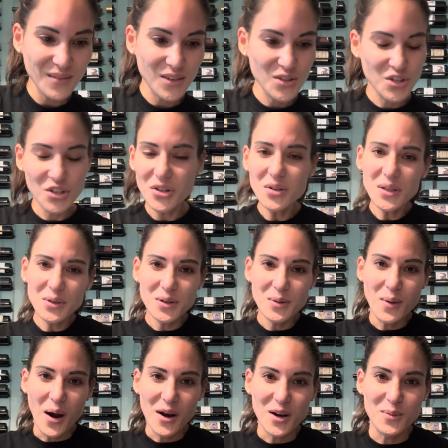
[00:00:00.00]
Truly
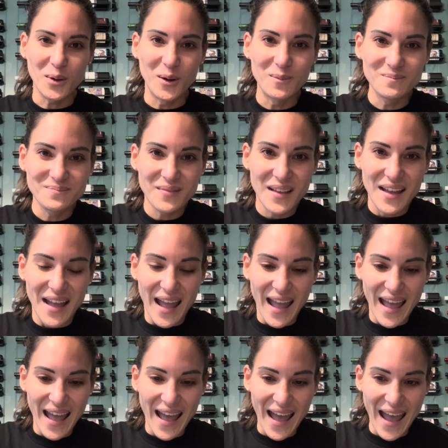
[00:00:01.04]
remarkable.
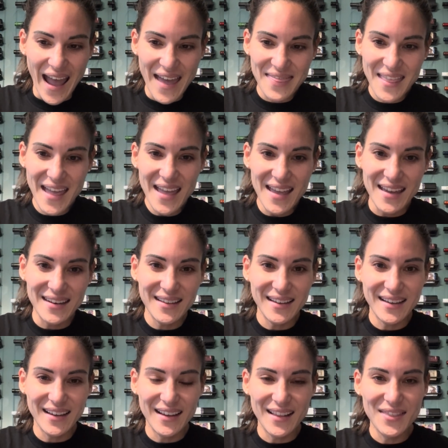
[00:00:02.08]
And then
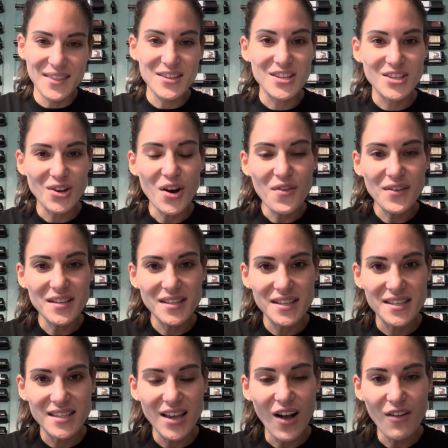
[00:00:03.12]
the service
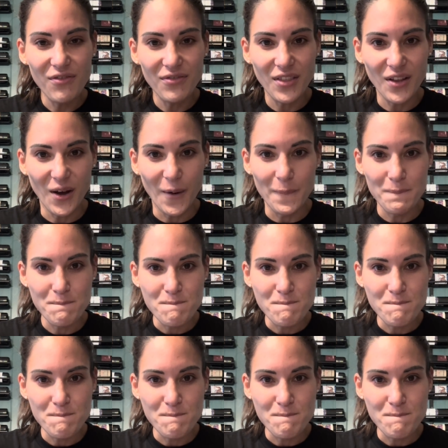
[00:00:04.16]
itself, though.